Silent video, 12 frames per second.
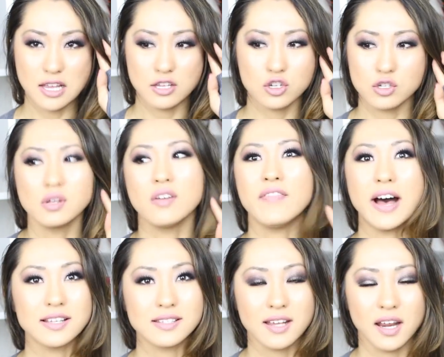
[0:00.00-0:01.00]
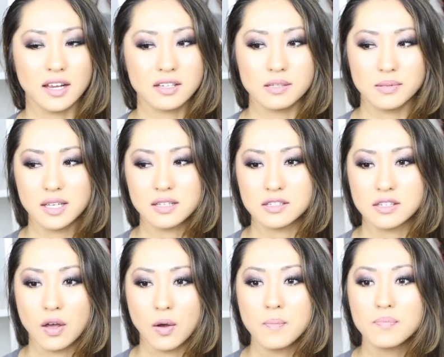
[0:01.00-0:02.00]
It's just so fascinating to me. And
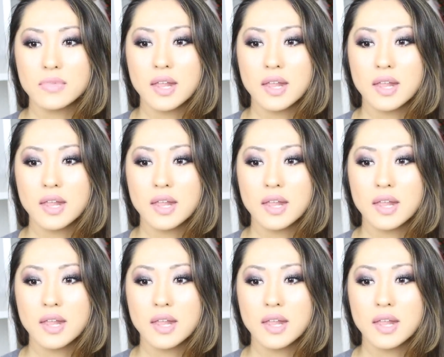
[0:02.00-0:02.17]
so